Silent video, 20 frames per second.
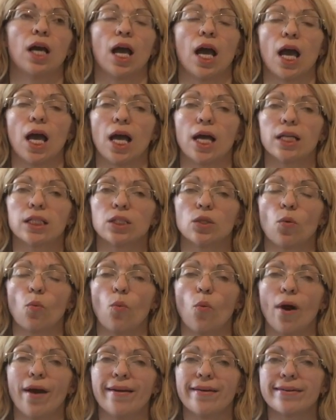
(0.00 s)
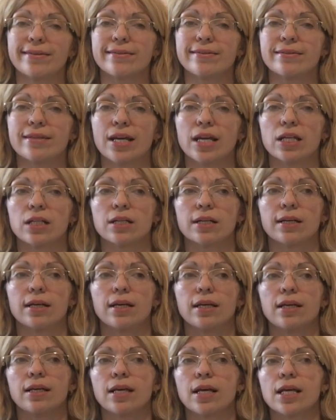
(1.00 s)
And why I said
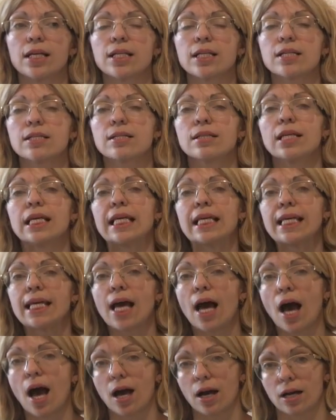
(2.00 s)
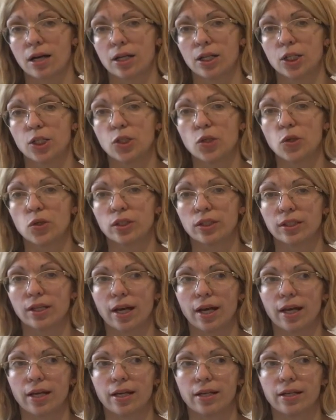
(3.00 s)
jedes Jahr, not
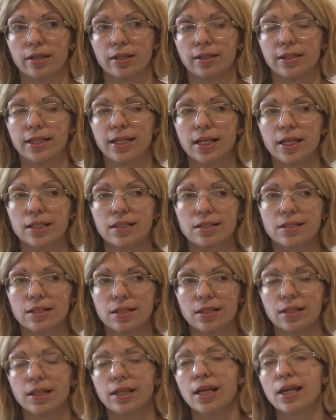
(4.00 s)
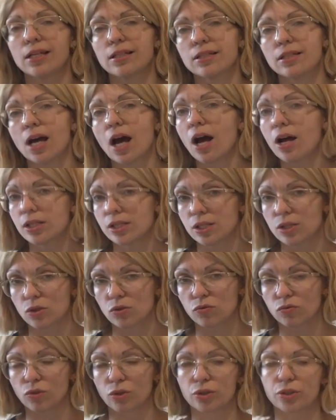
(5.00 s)
like jede, jeder, and
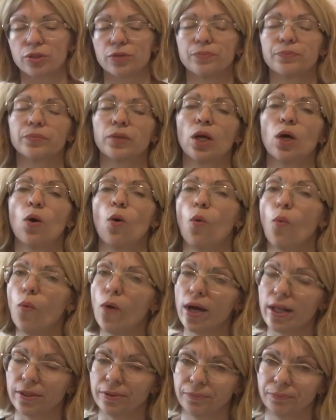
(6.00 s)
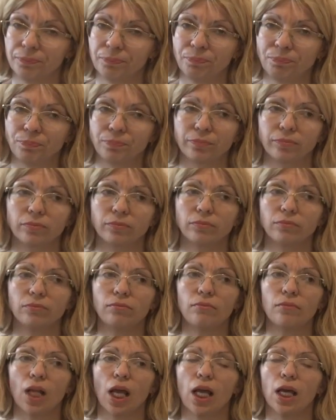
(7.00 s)
so forth. Well,
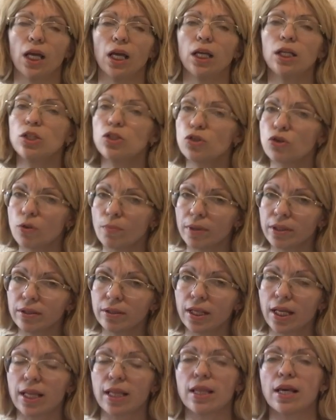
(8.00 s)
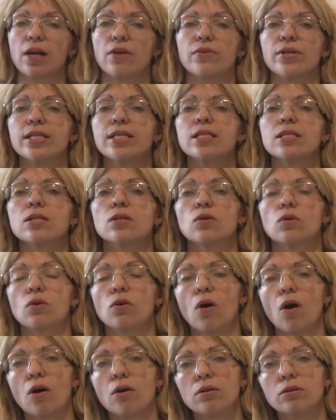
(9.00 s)
in German there are
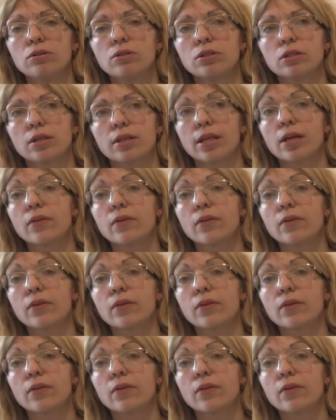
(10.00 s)
so-called